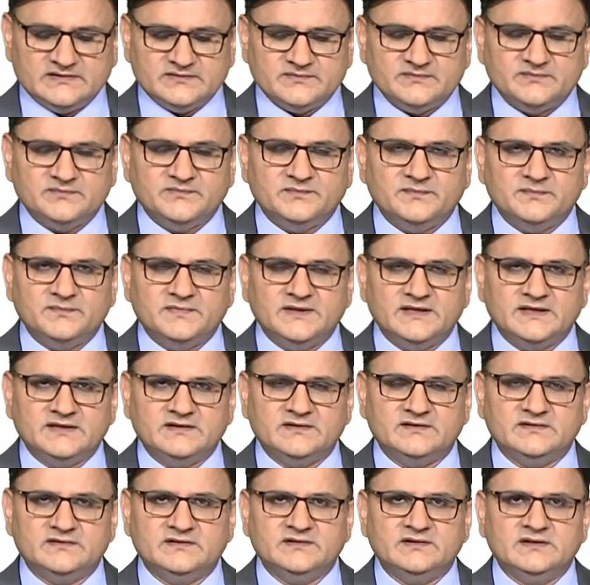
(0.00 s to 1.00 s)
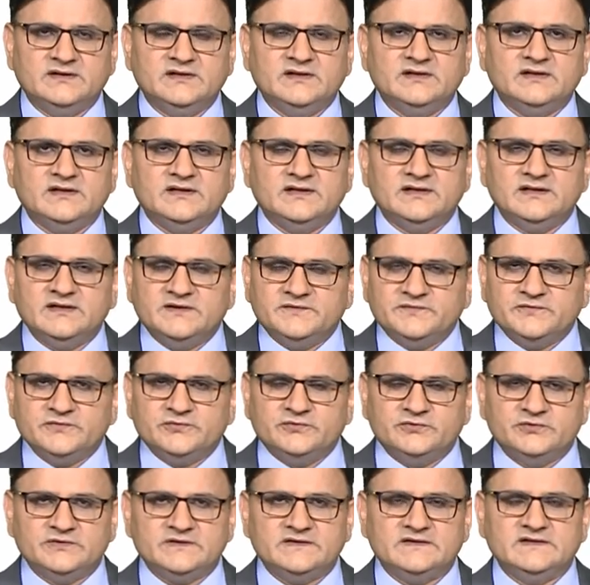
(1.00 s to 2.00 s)
manner and of
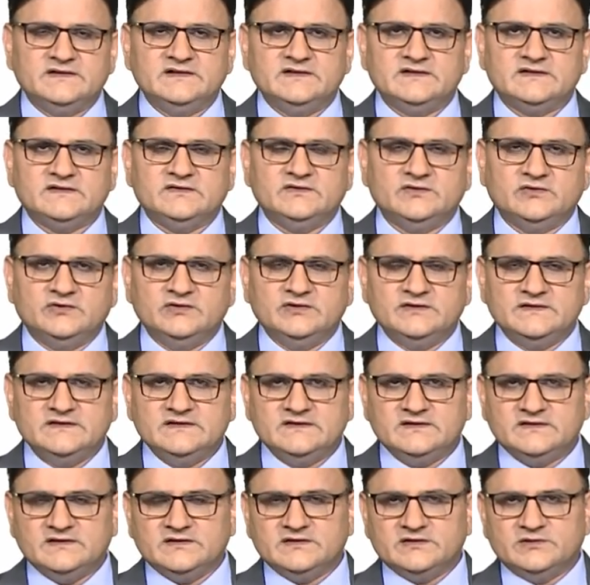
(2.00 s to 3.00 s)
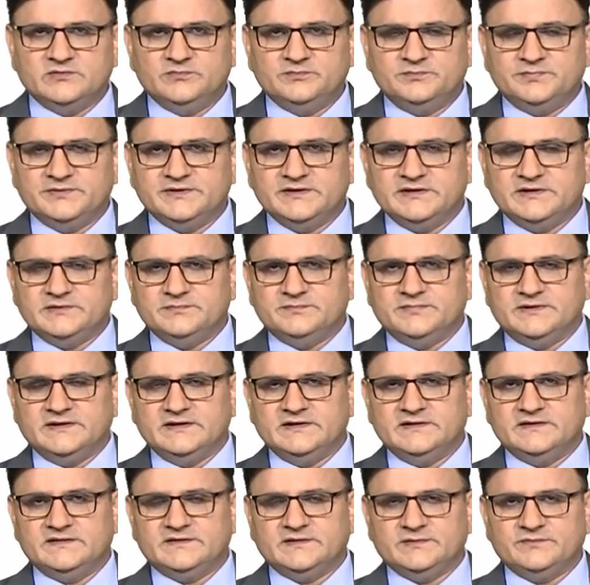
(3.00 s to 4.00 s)
course this knowledge is accompanied
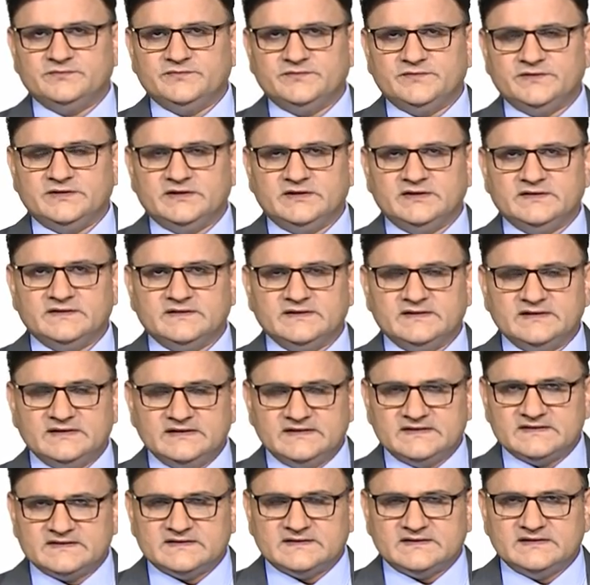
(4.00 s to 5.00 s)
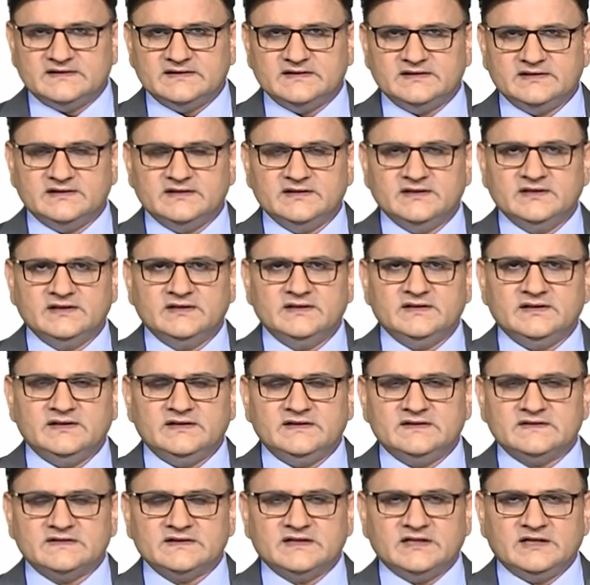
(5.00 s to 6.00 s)
by some feelings and it's the
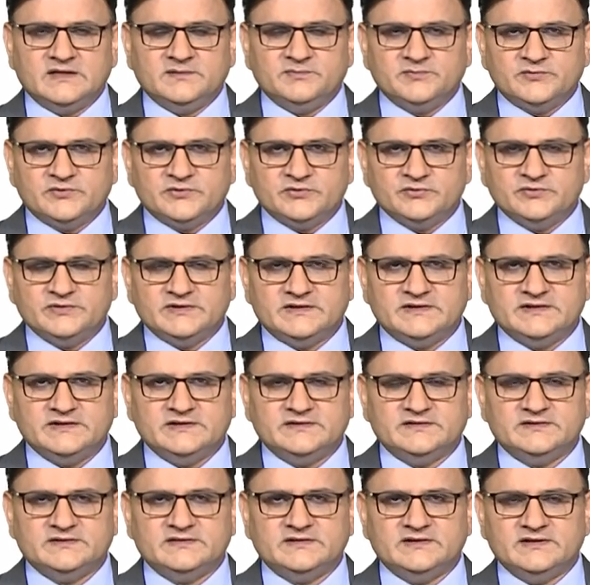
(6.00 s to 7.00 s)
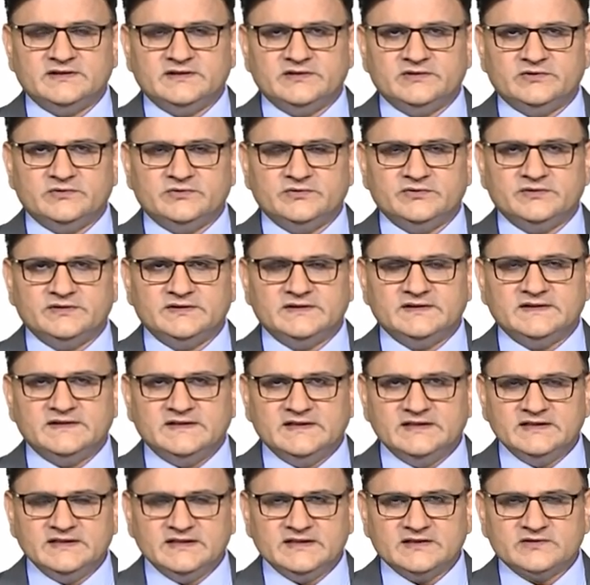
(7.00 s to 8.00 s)
it's up to the teacher how
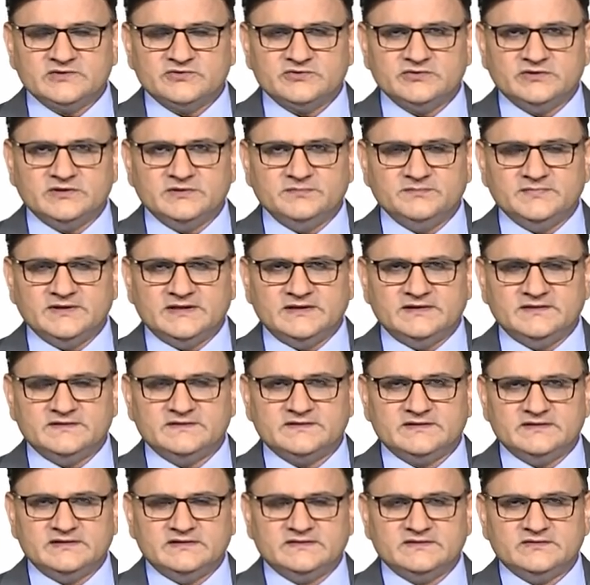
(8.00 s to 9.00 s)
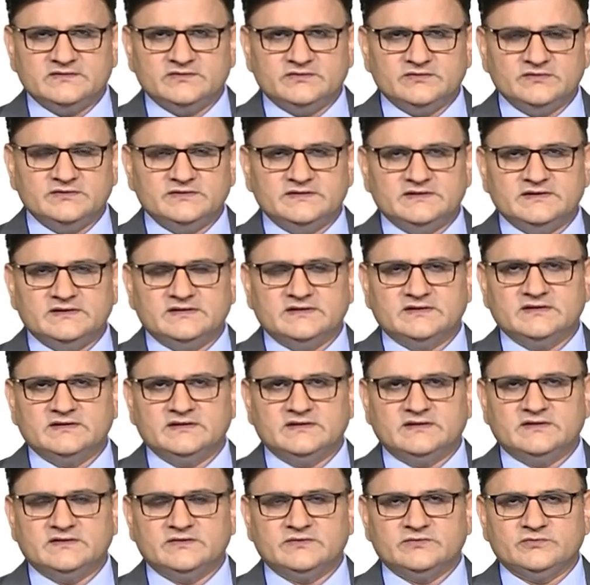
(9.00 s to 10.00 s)
they actually manage this knowledge in the
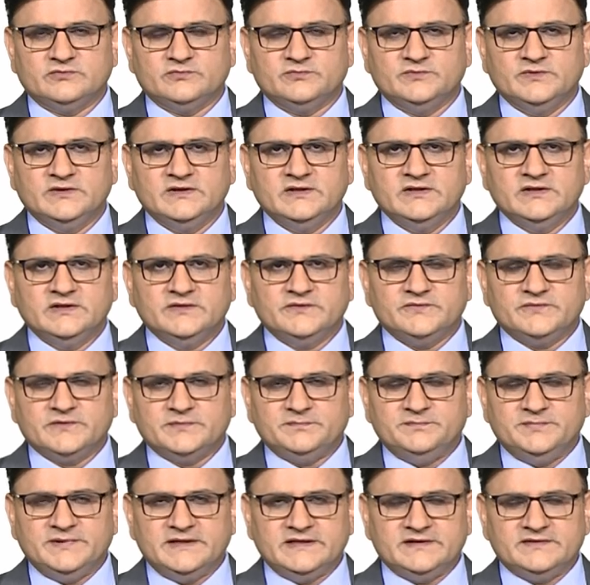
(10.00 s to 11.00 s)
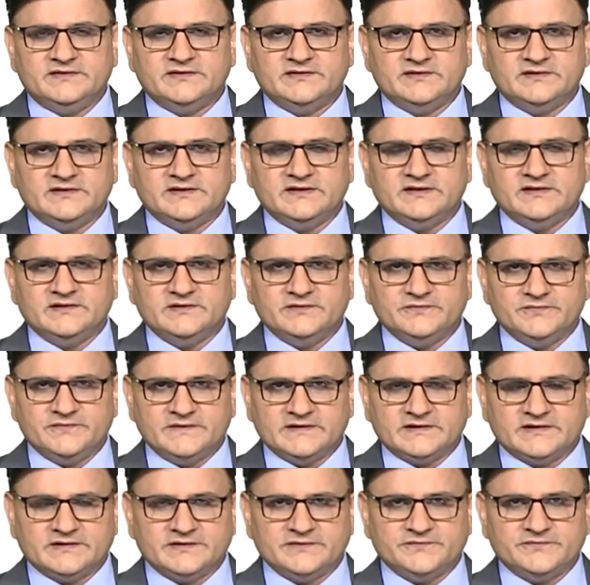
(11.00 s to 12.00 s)
classroom for better and
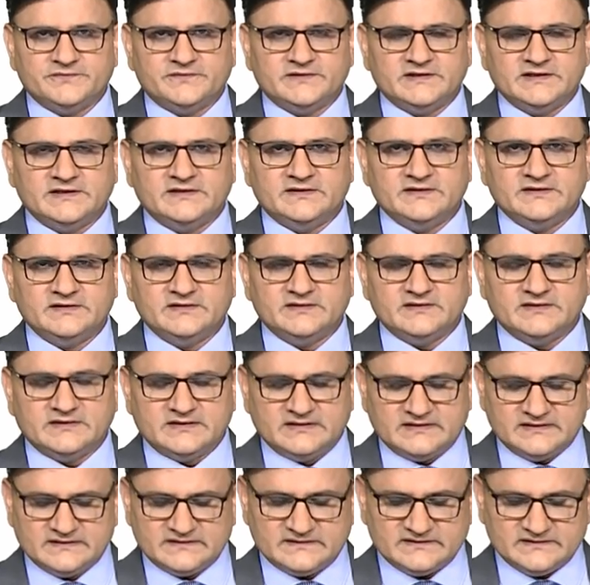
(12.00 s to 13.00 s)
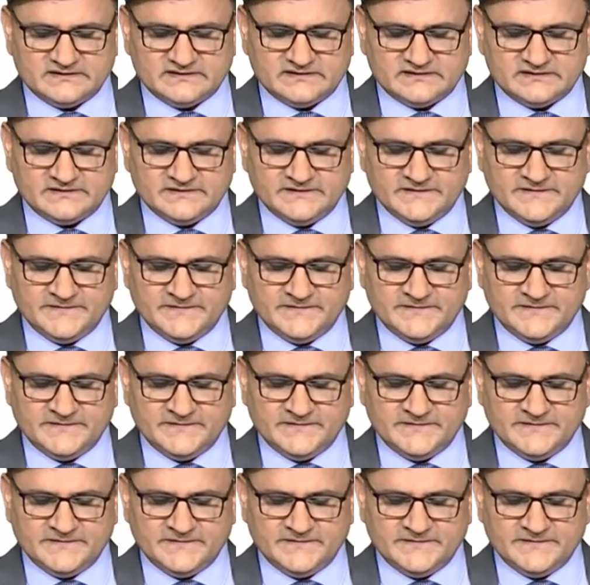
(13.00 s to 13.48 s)
effective writing classes